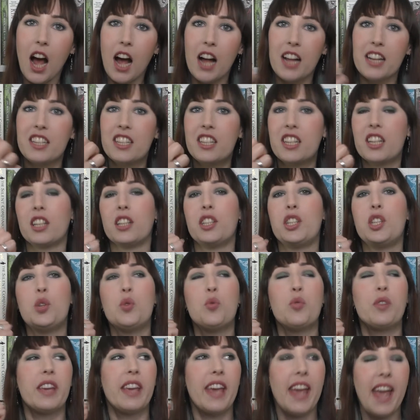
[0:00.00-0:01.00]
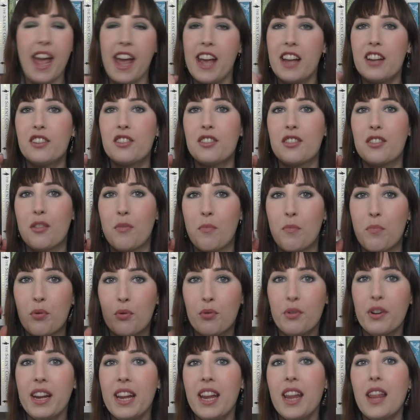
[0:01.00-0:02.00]
until you can't
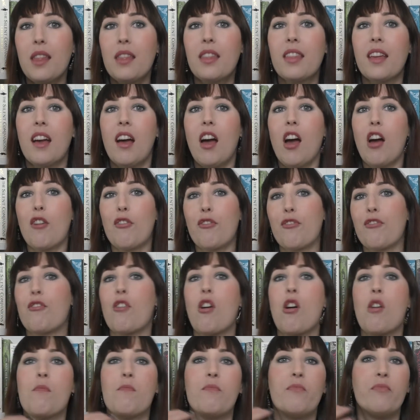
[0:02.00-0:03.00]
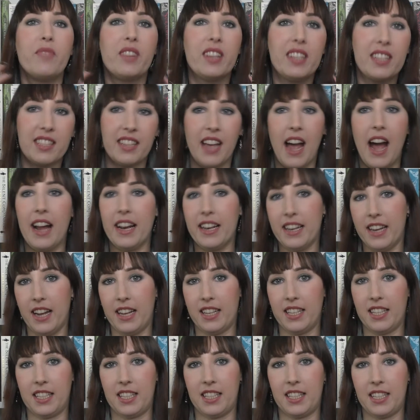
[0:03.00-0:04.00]
breathe from
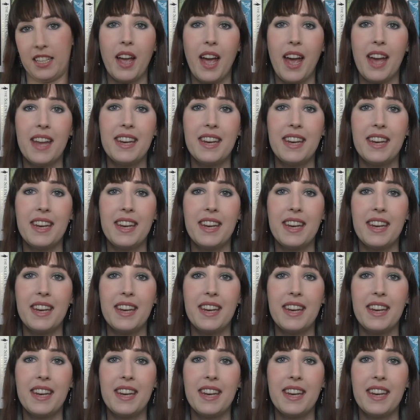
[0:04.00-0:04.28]
sadness.